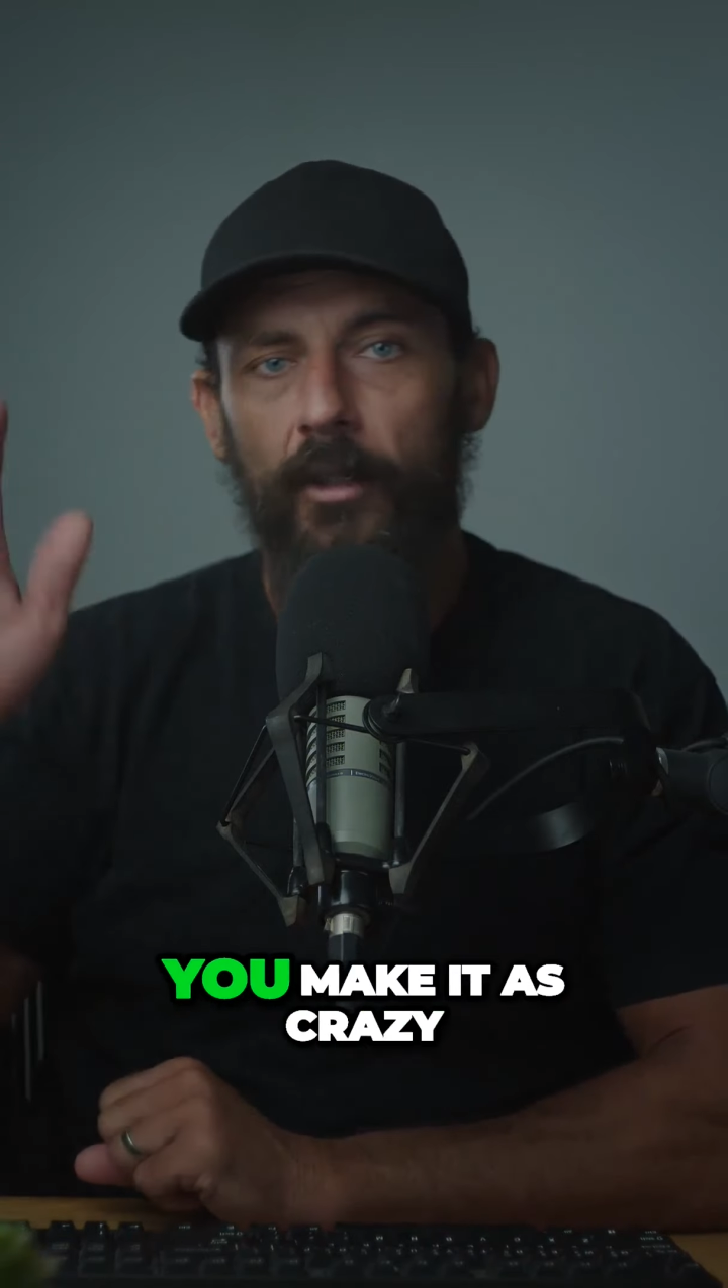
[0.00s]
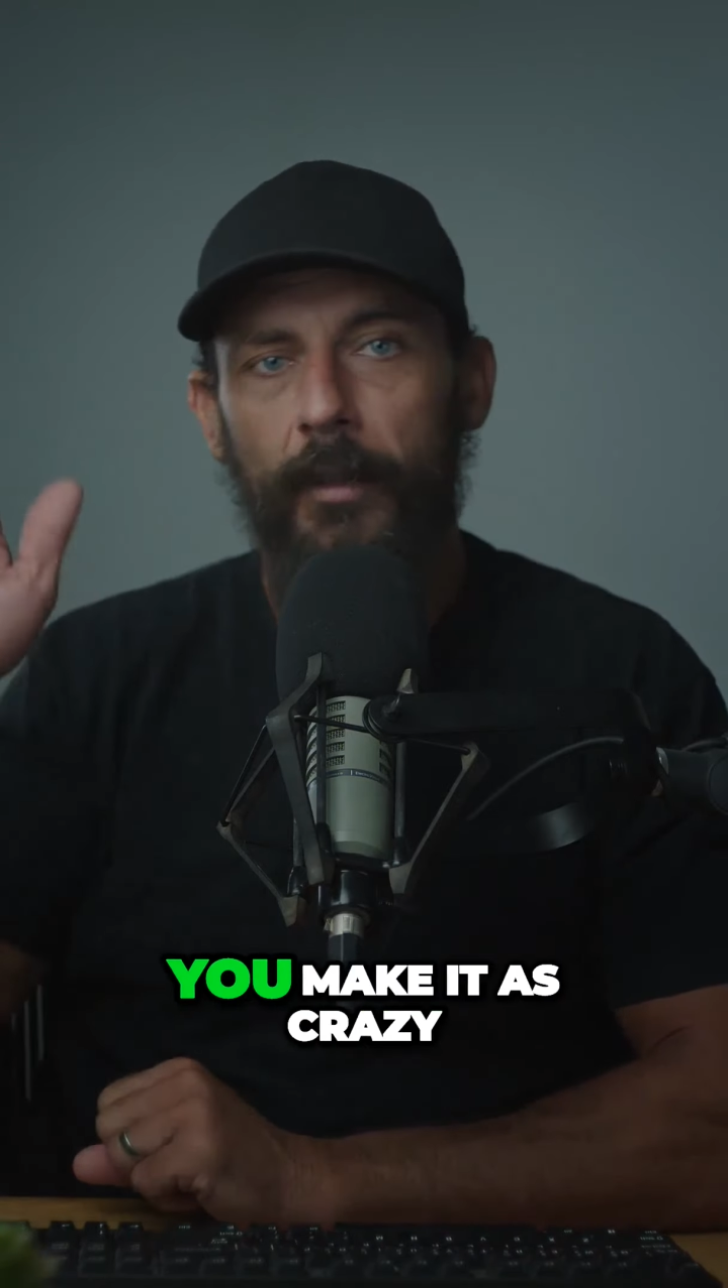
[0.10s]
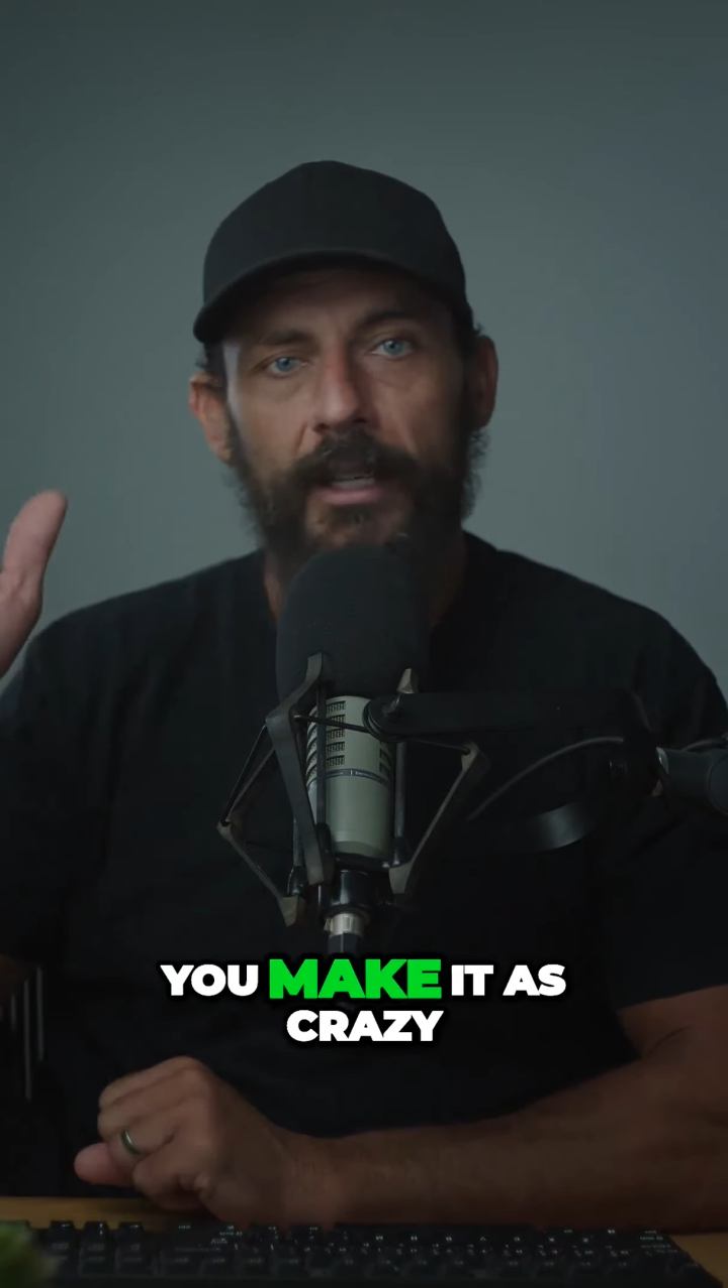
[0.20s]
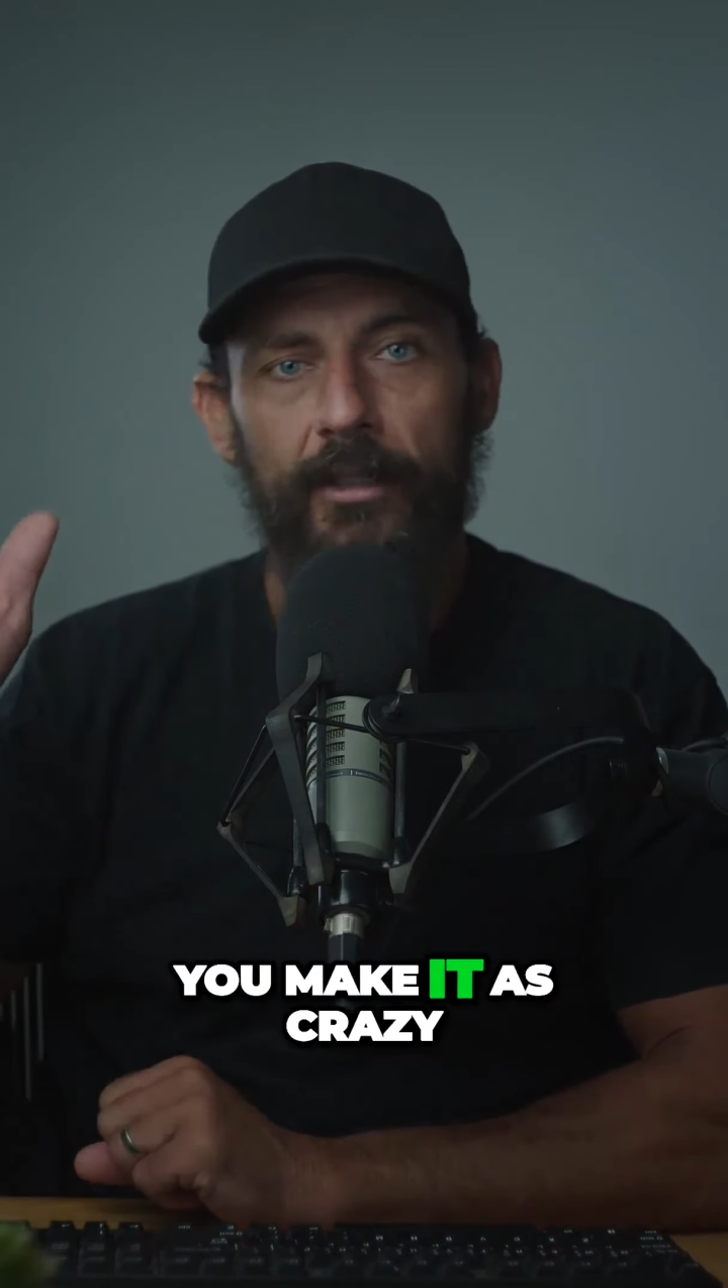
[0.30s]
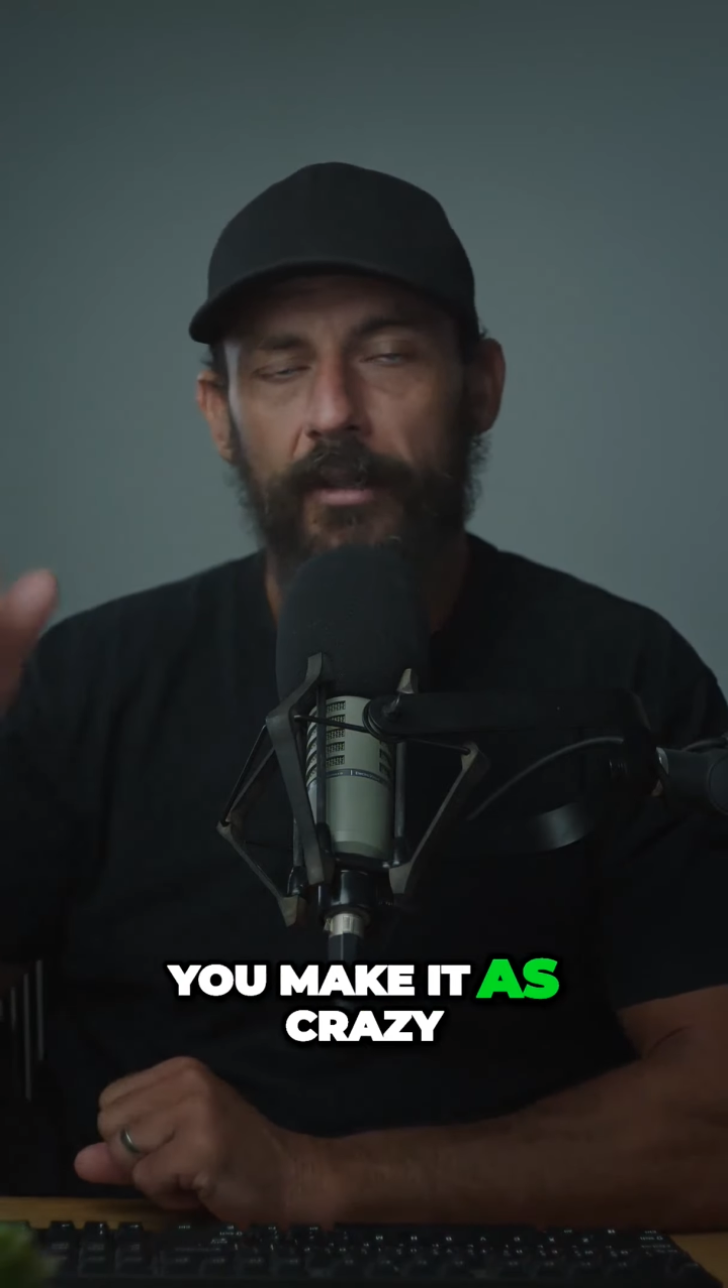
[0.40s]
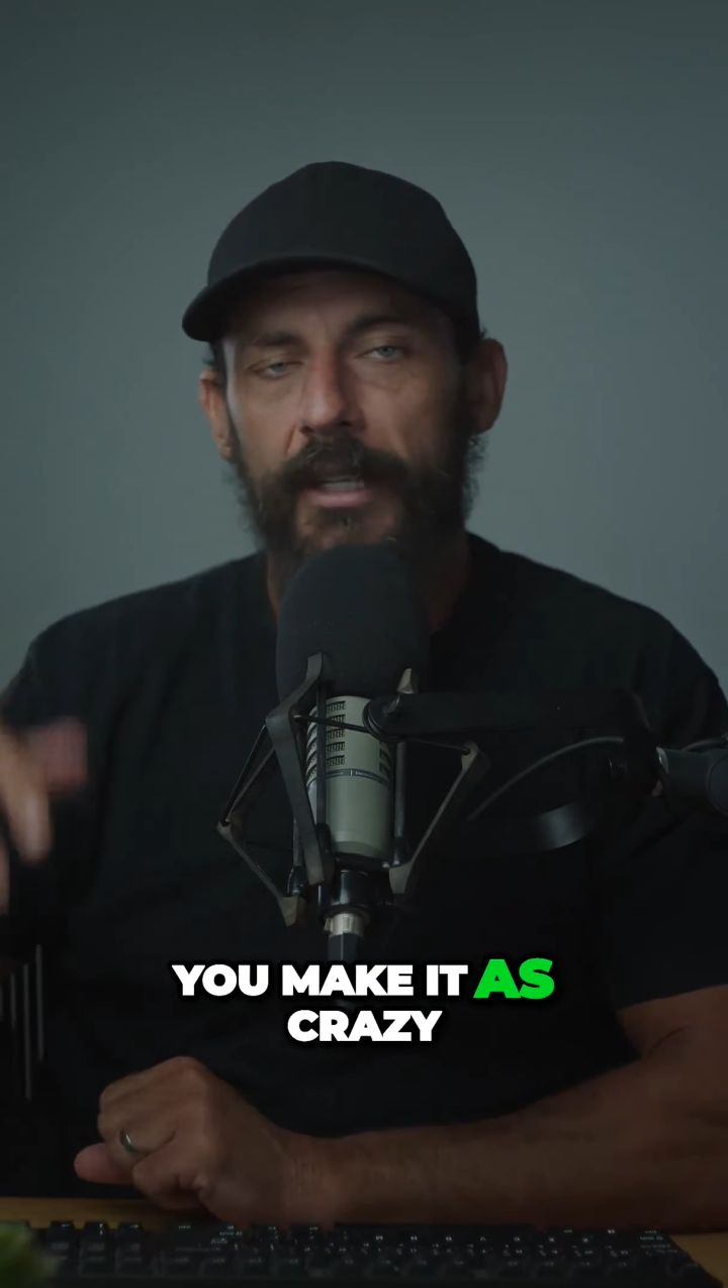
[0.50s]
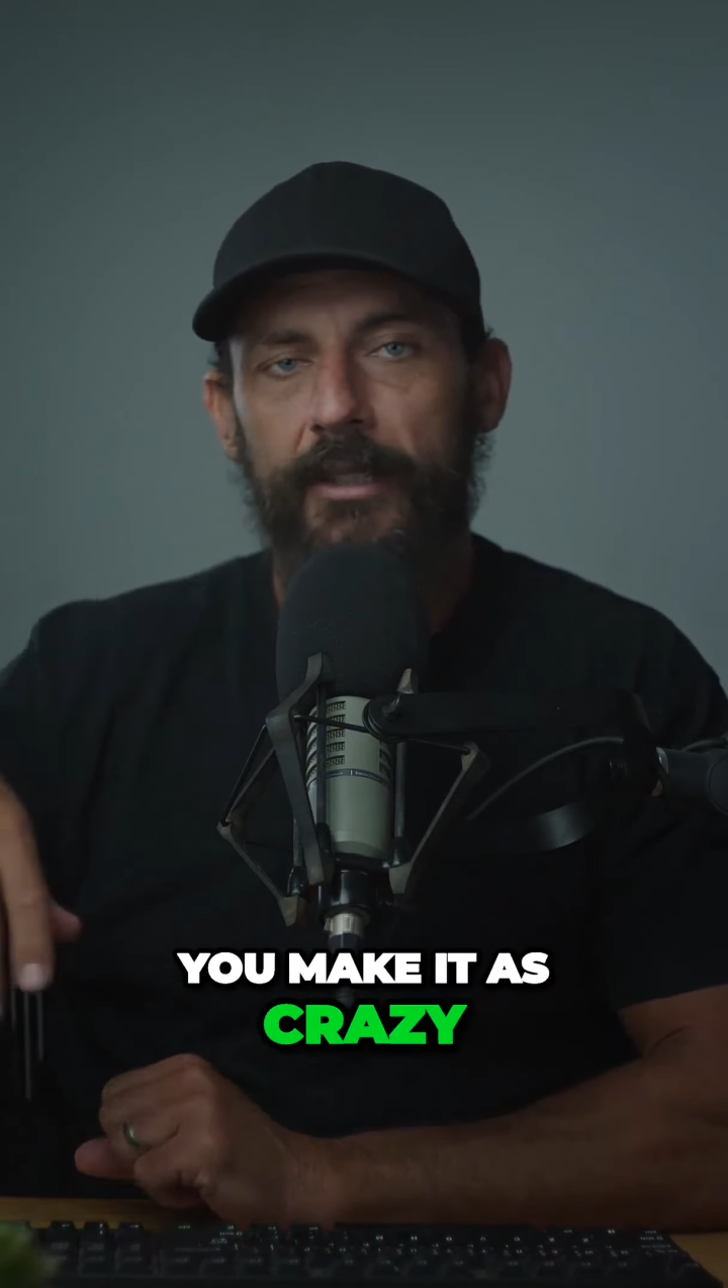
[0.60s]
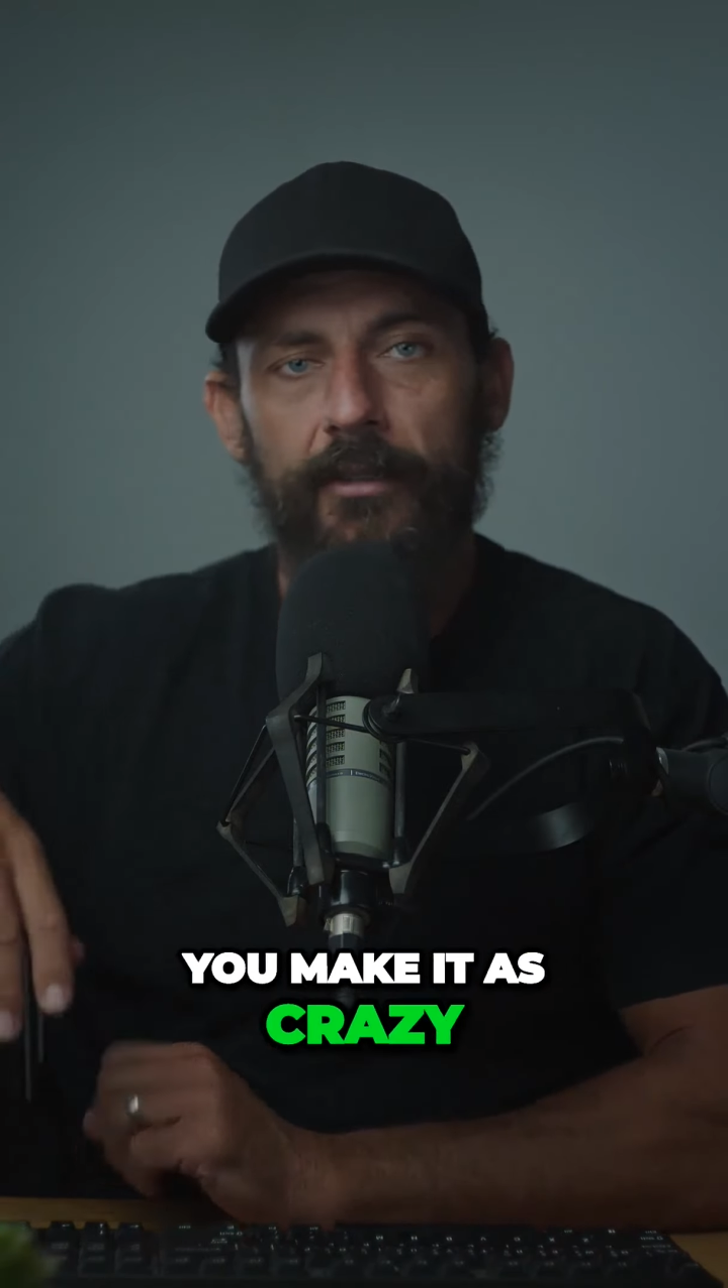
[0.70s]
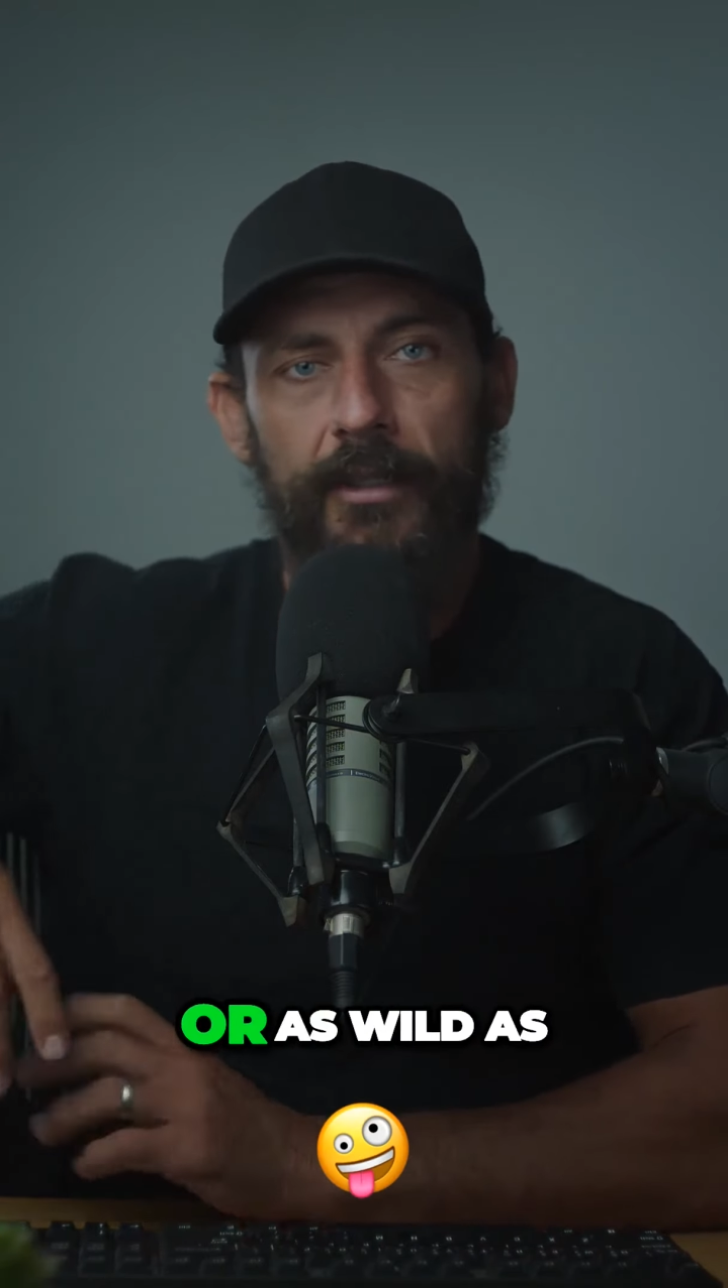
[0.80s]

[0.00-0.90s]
you make it as crazy